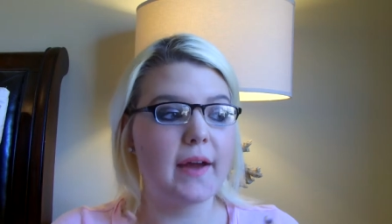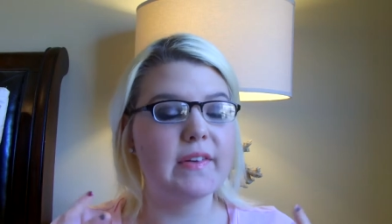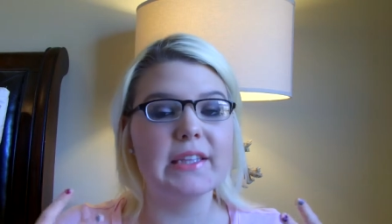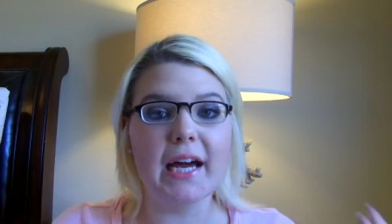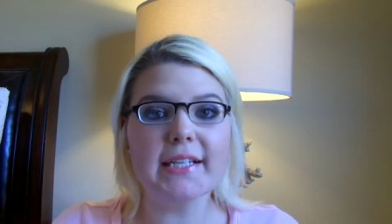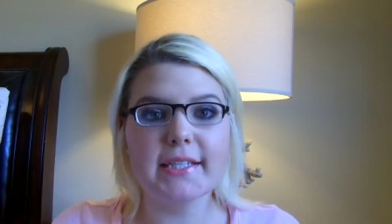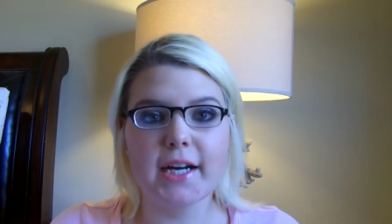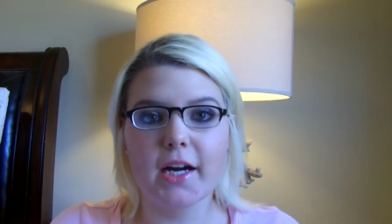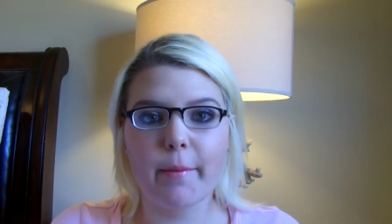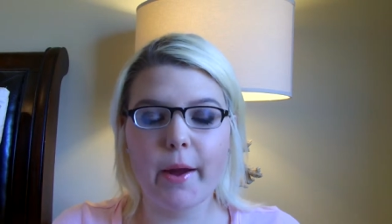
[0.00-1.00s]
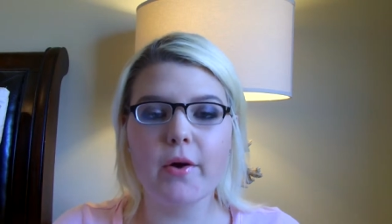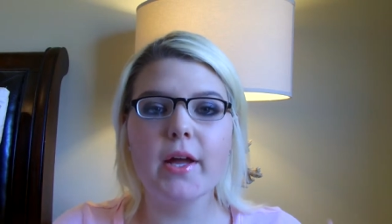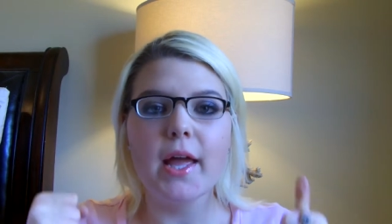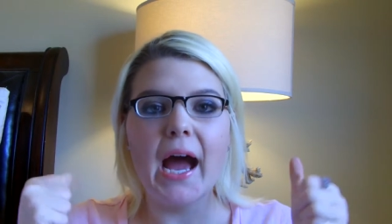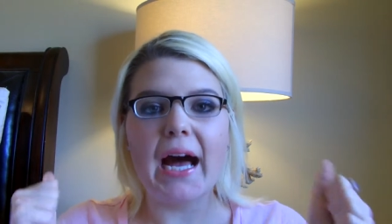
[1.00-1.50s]
have a lot to talk about,
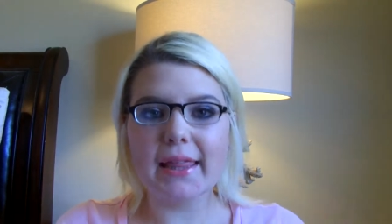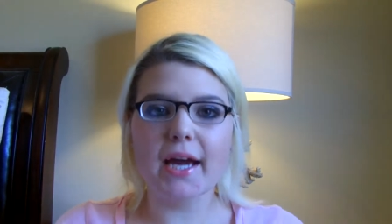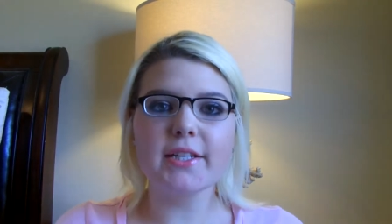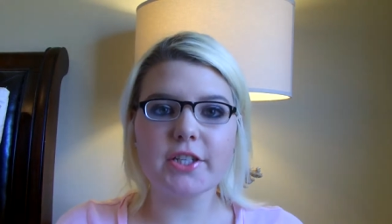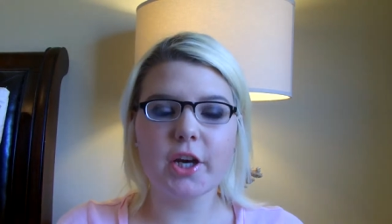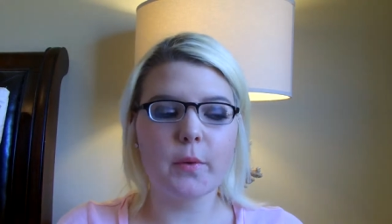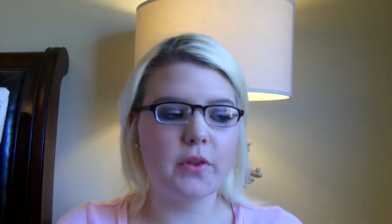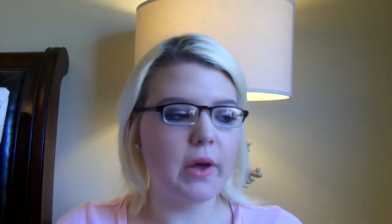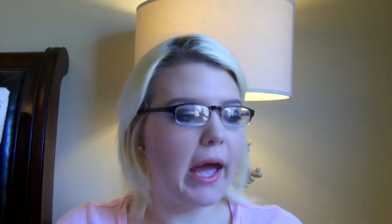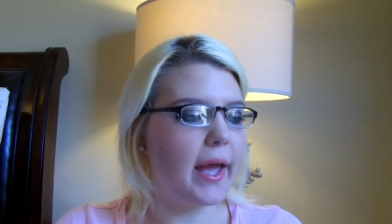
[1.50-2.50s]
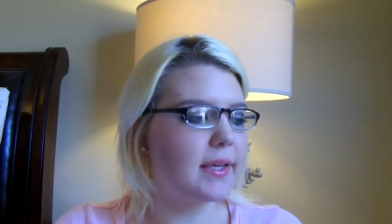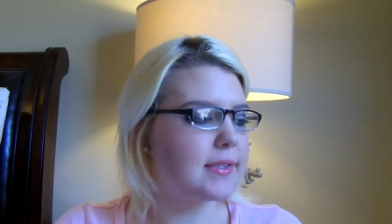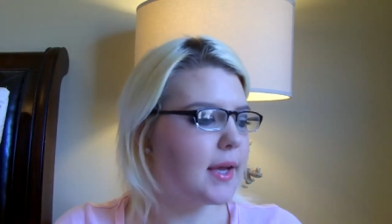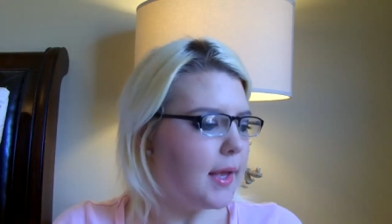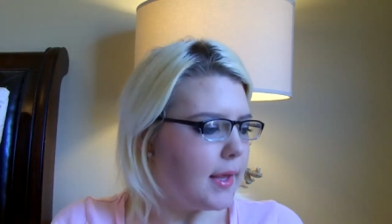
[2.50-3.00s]
a lot to share with you guys.